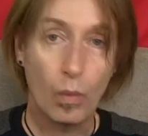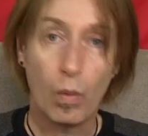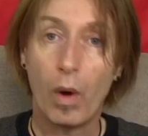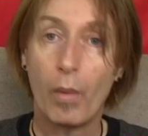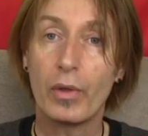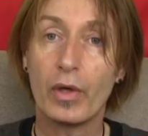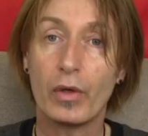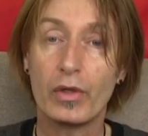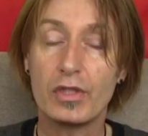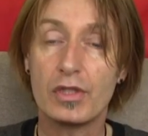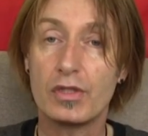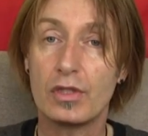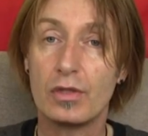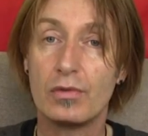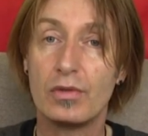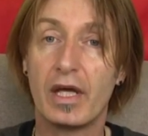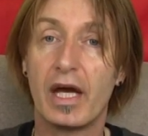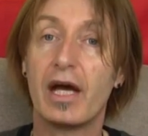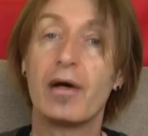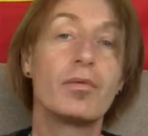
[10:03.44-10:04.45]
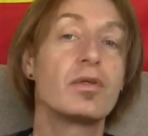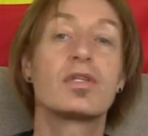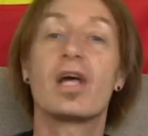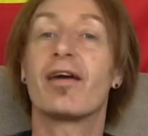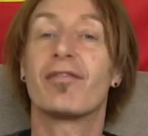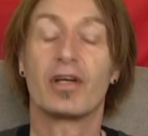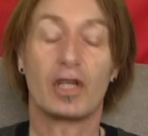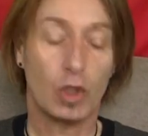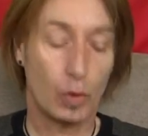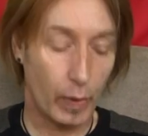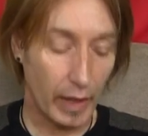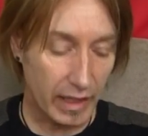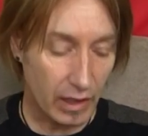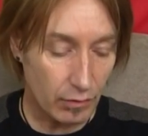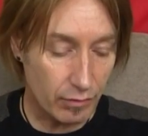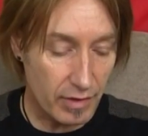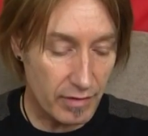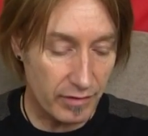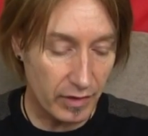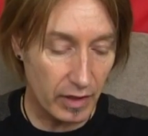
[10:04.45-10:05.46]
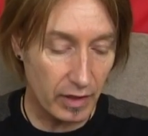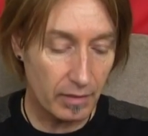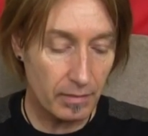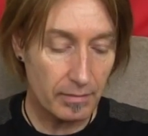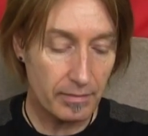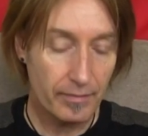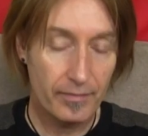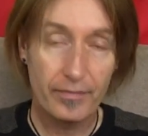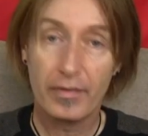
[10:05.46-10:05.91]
what we're going to do now is have a quick review,